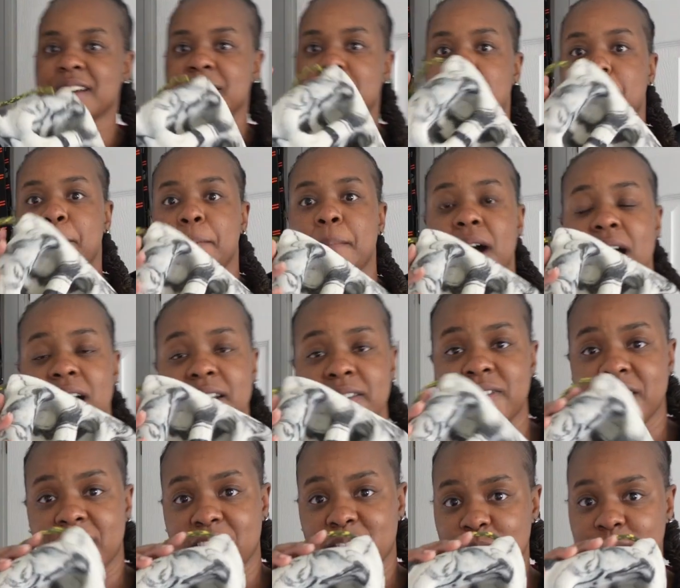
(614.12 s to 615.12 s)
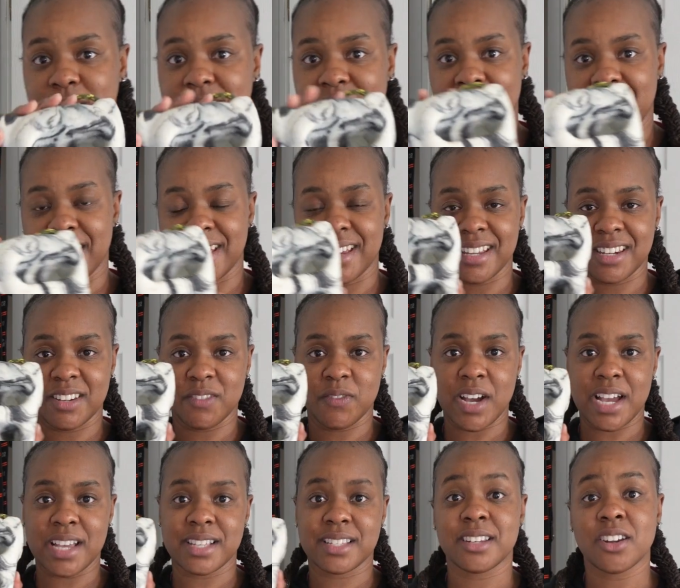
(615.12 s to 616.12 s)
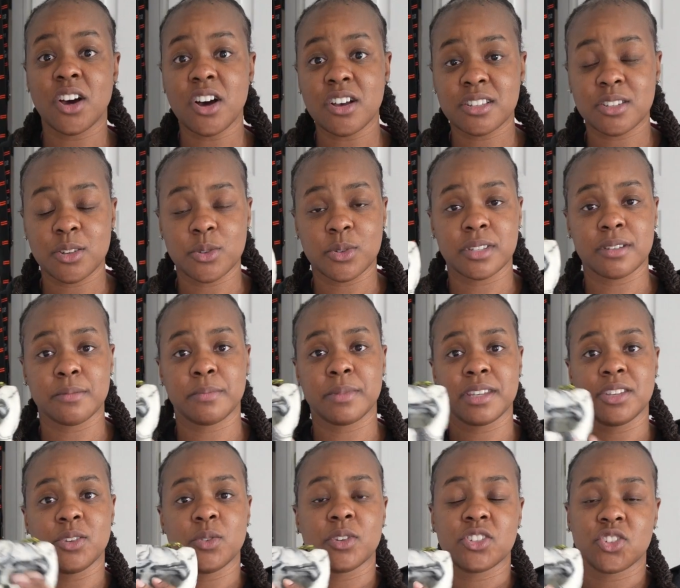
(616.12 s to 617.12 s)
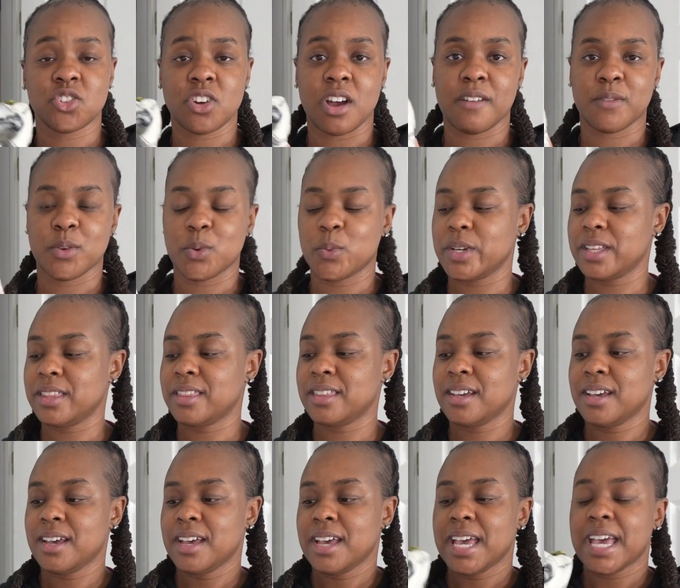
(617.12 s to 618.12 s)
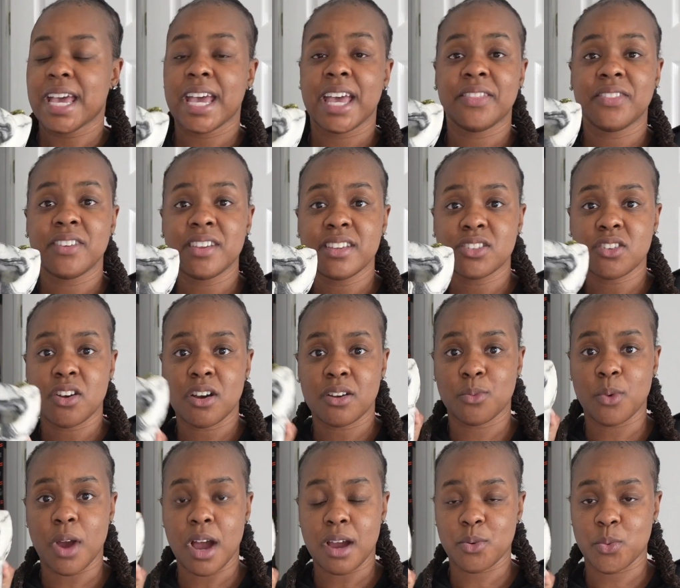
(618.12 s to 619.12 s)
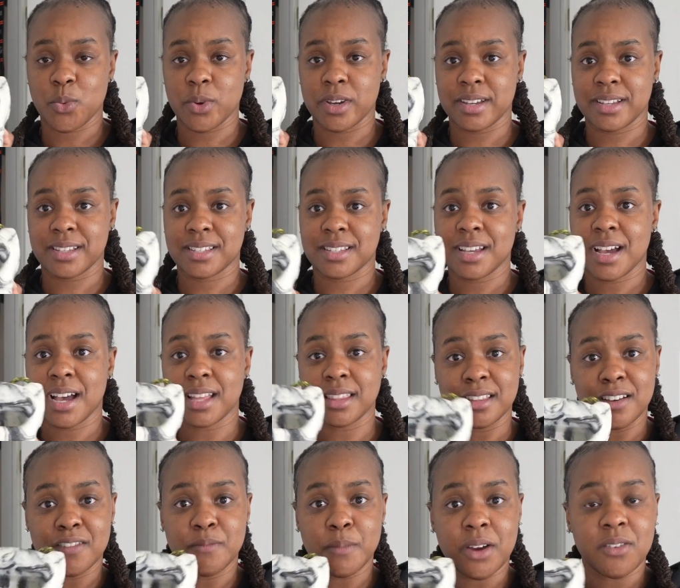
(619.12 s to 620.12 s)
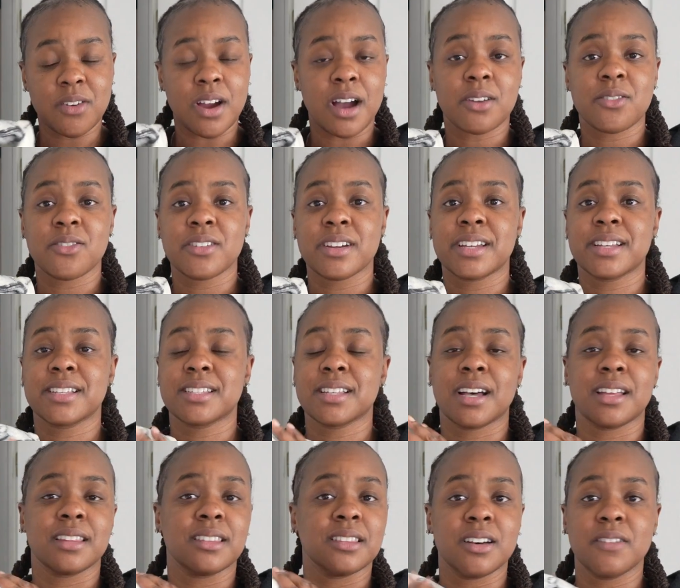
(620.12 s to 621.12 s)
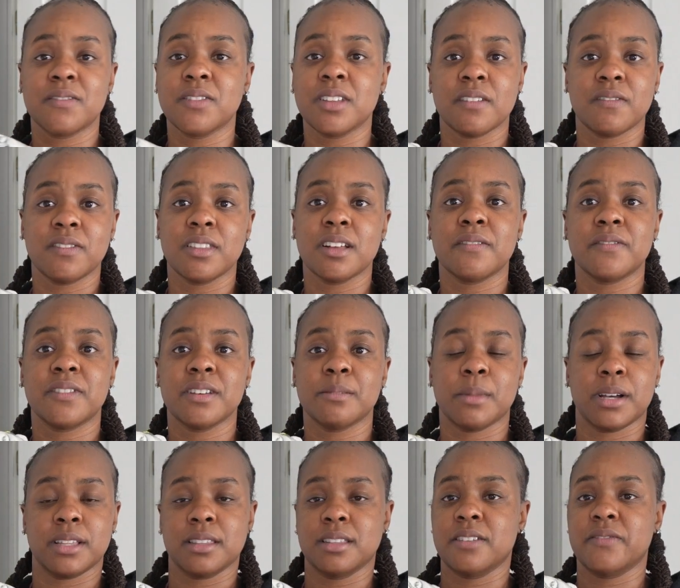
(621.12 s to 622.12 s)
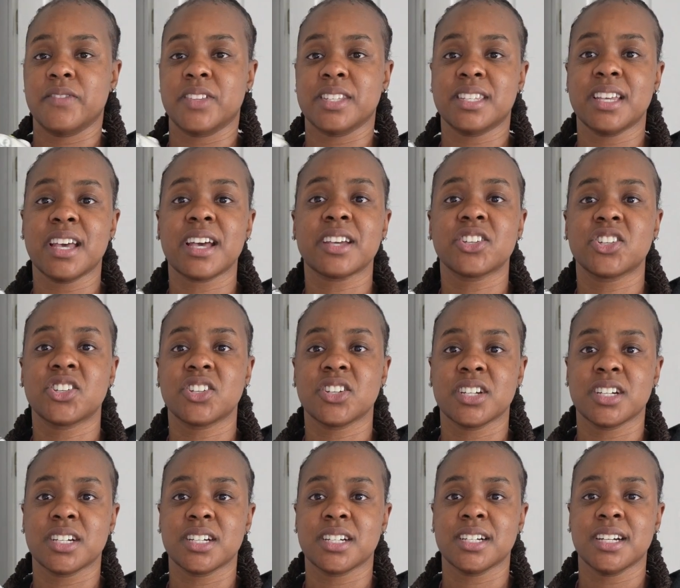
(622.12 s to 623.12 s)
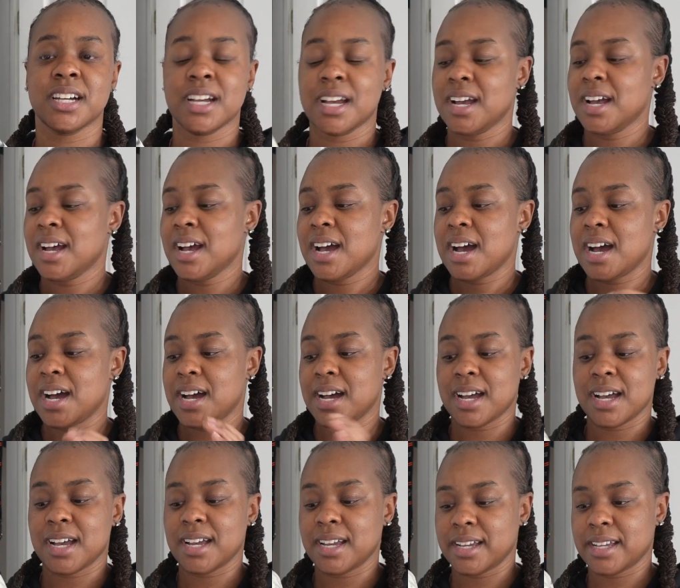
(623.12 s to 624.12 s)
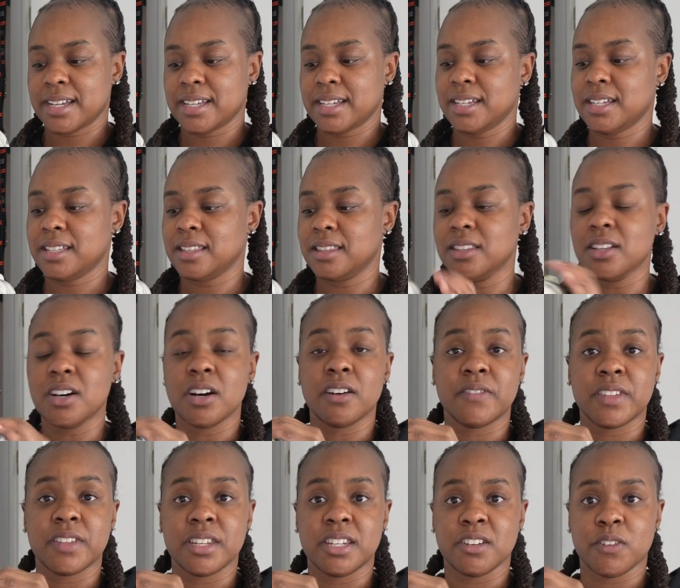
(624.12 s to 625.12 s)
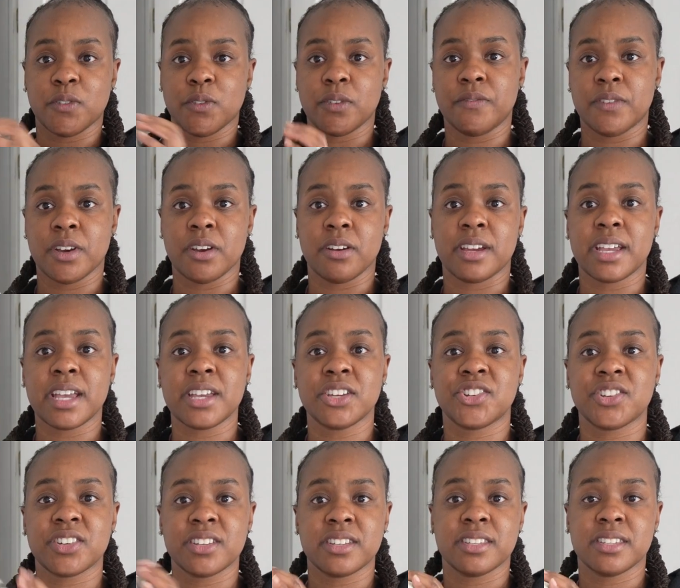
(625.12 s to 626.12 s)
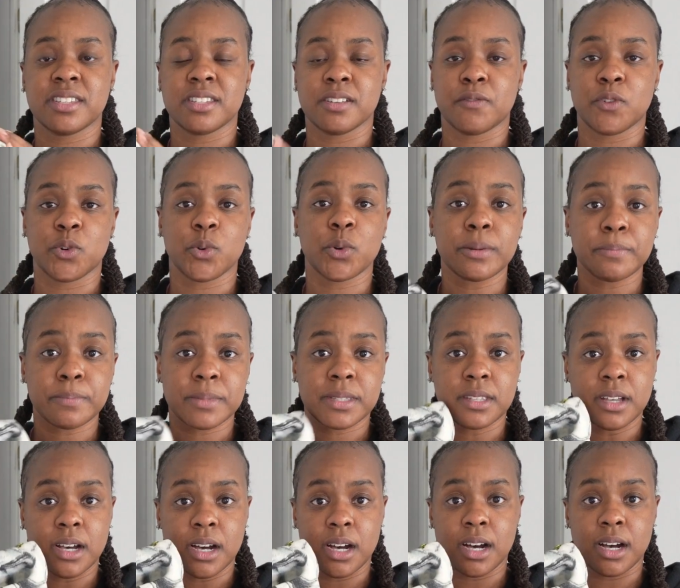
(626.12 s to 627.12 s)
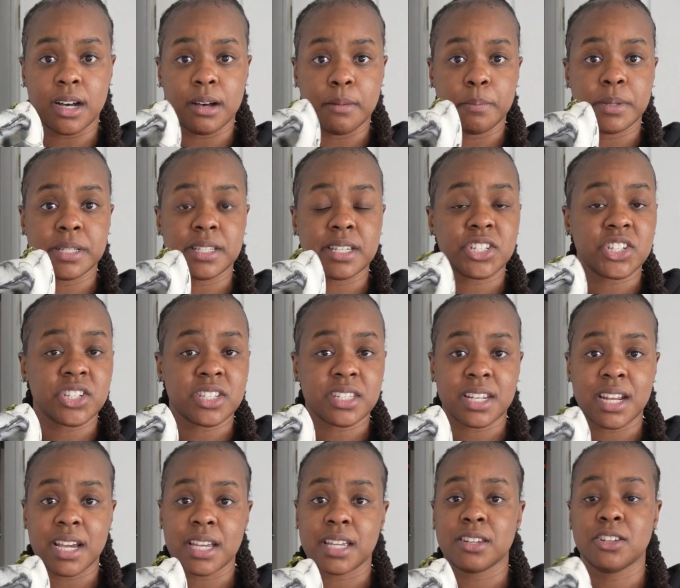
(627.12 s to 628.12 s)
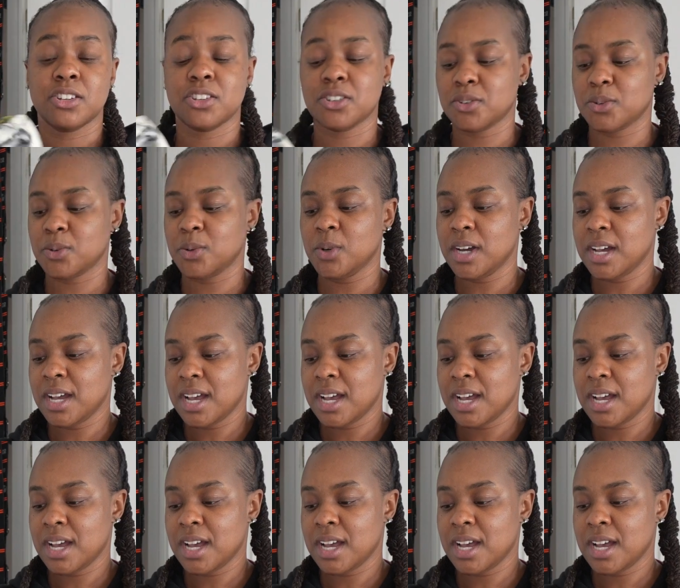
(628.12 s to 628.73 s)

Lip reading: my favorite hanging device, and also something you can travel with, and these are rock rings. I love my rock rings. I love, love, love them. I love the texture. I love the different variations of grip positions that I can do.